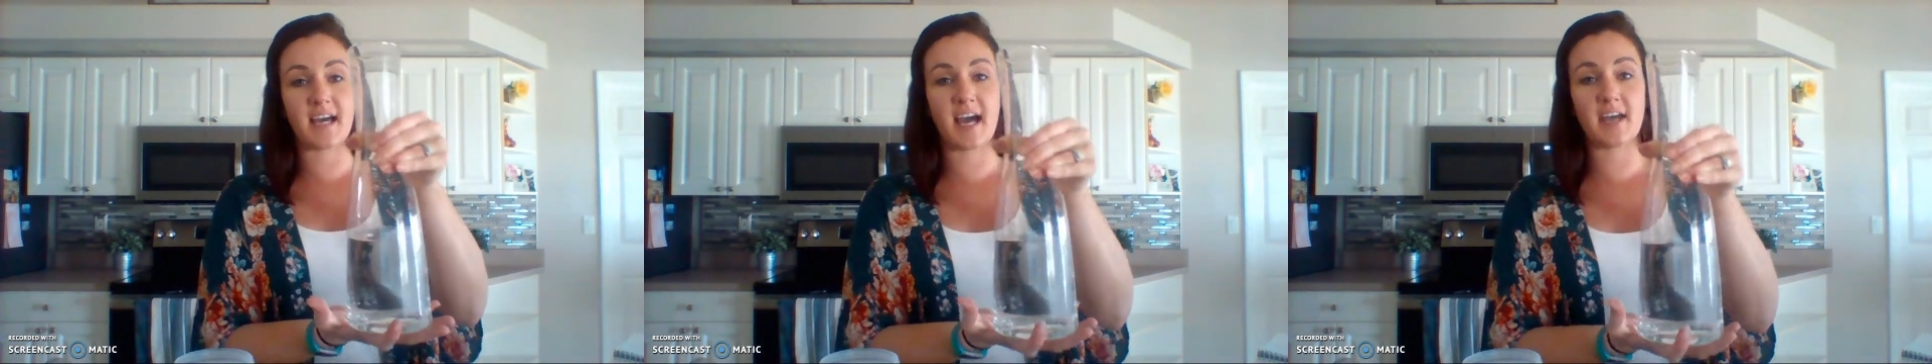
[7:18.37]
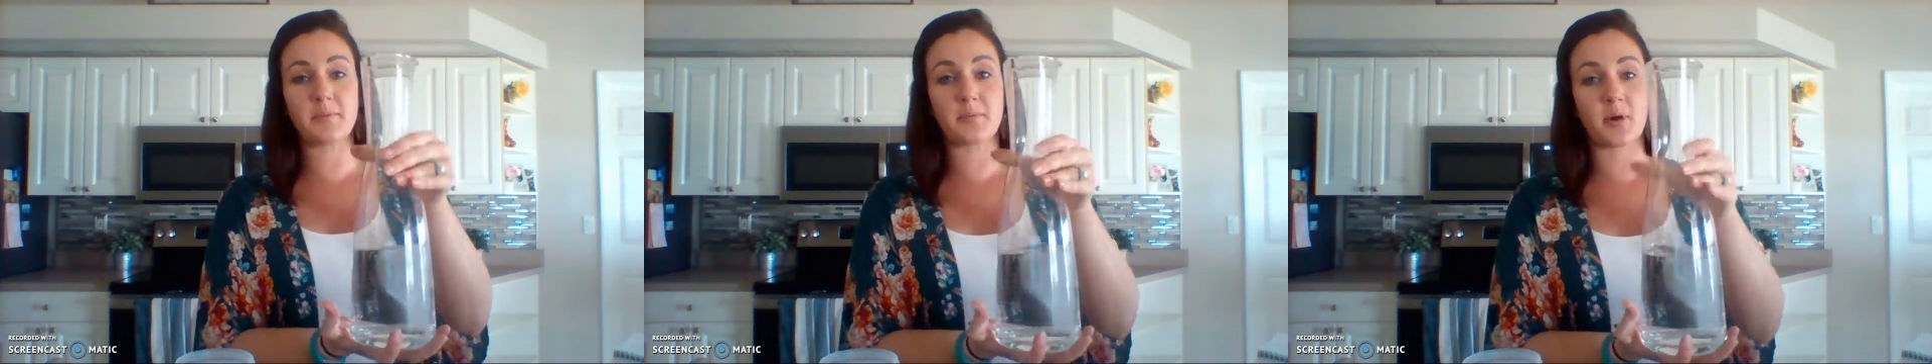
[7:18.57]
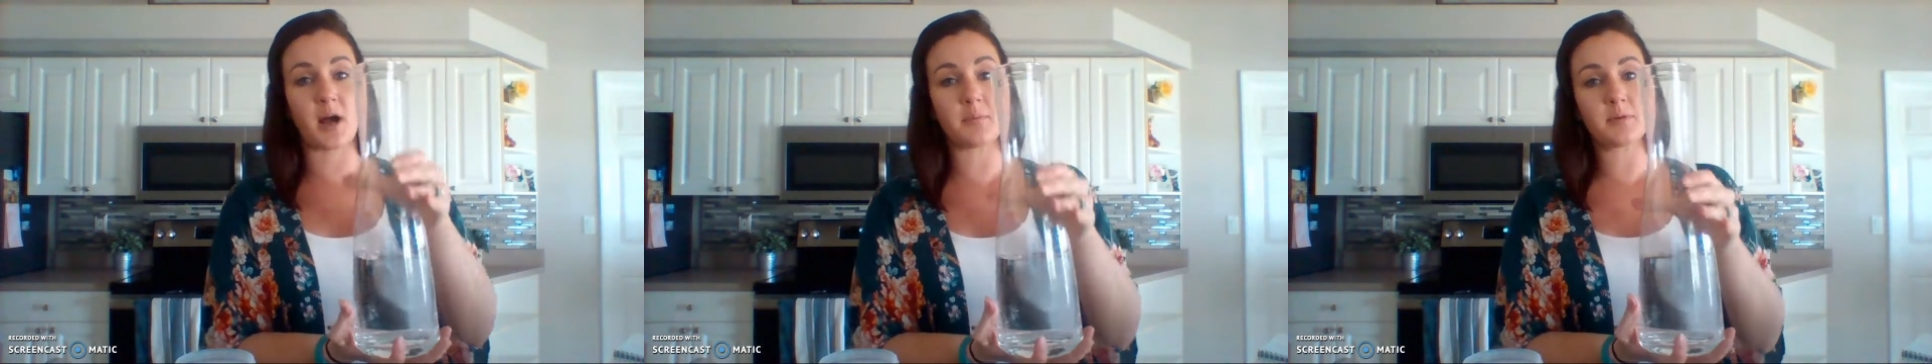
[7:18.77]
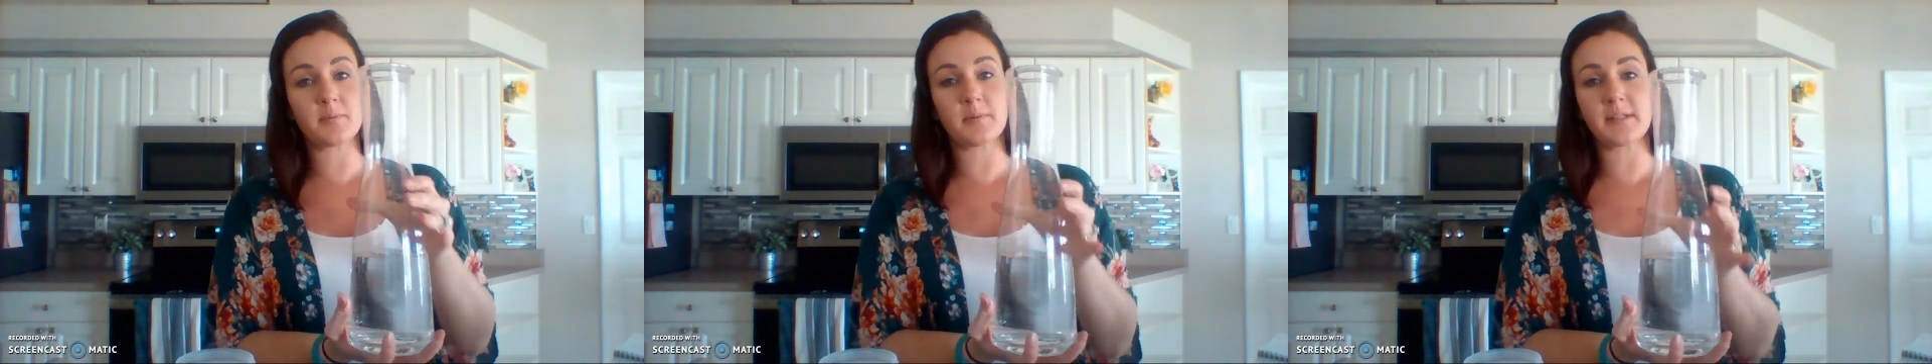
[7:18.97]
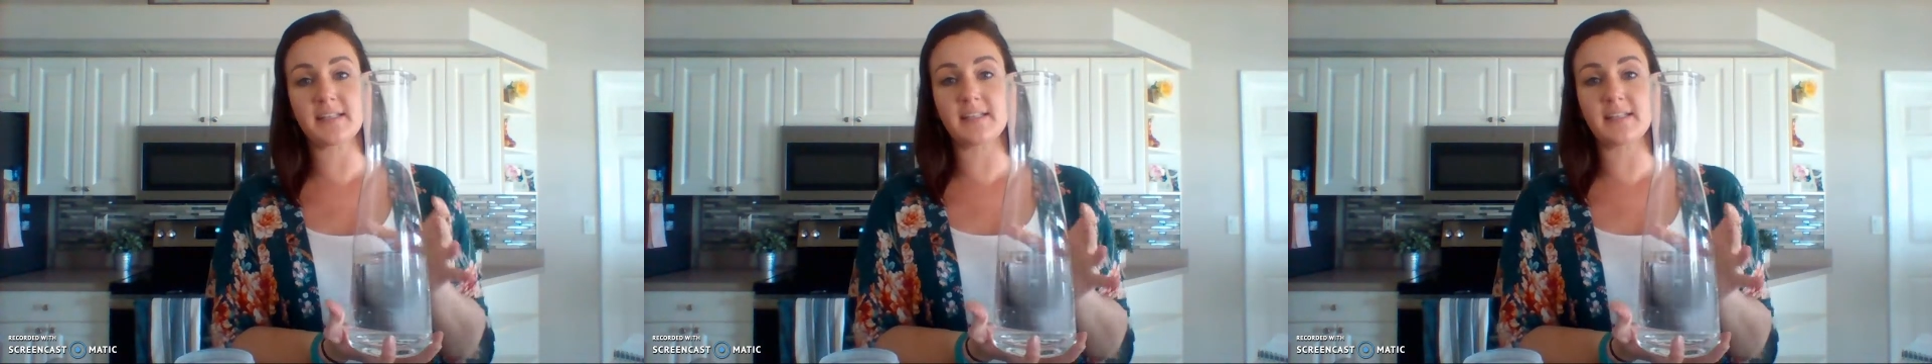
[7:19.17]
I
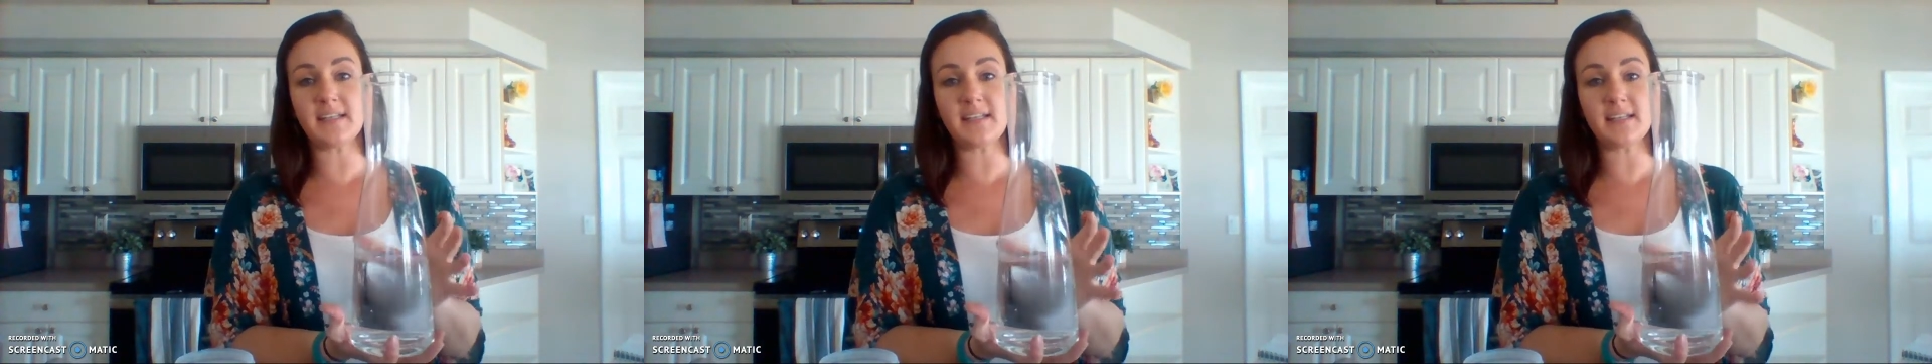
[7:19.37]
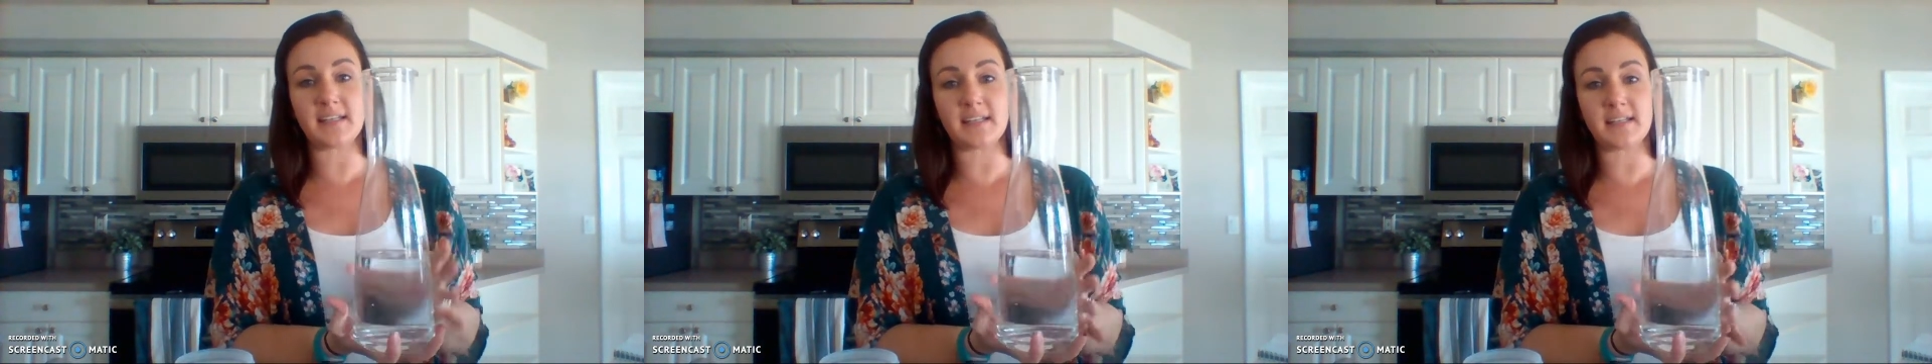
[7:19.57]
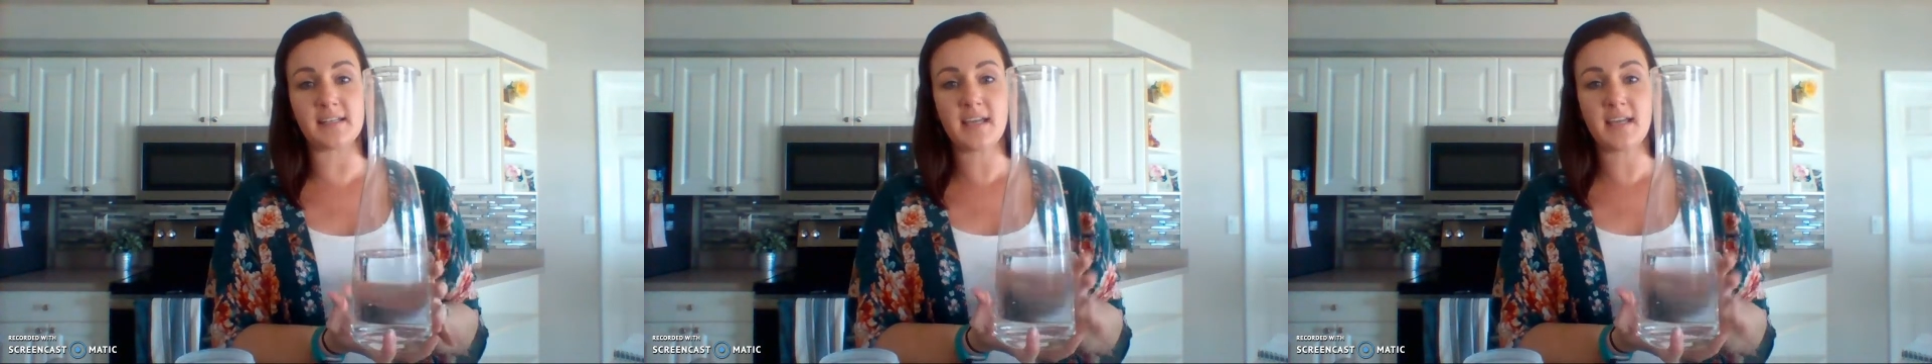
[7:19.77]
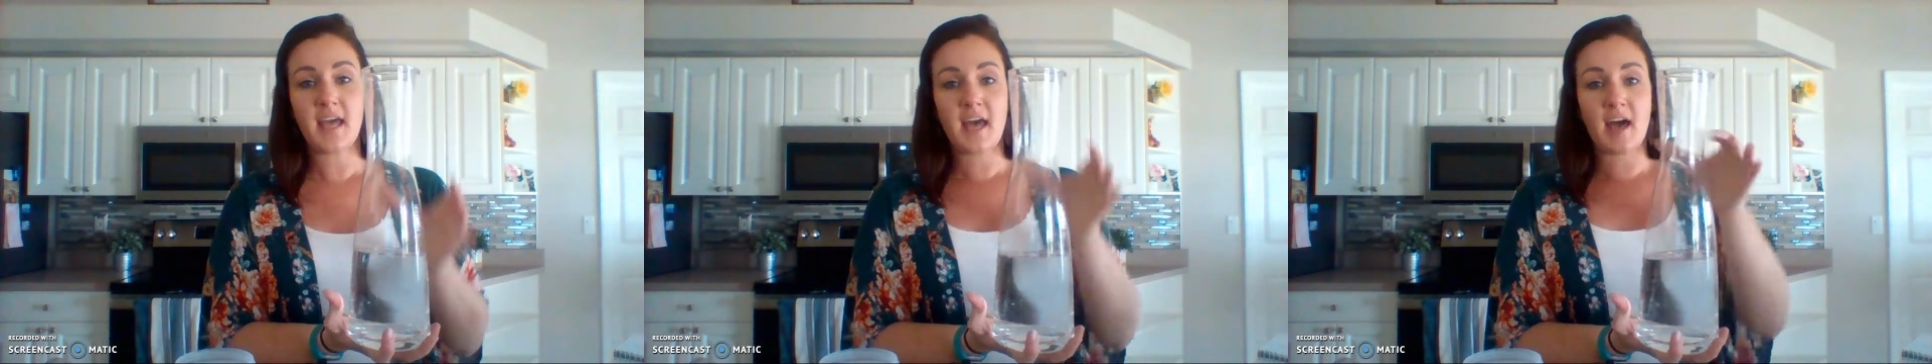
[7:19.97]
probably need